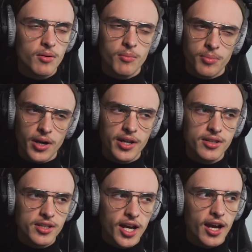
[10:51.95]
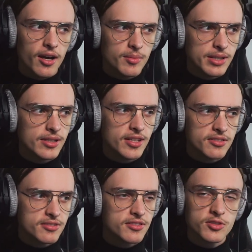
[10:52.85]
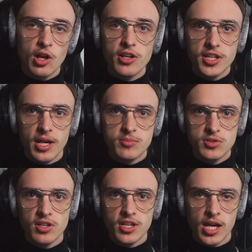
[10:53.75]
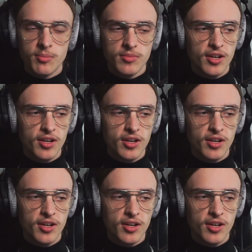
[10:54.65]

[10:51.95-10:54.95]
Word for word: But yeah, I mean it's solid game, solid game.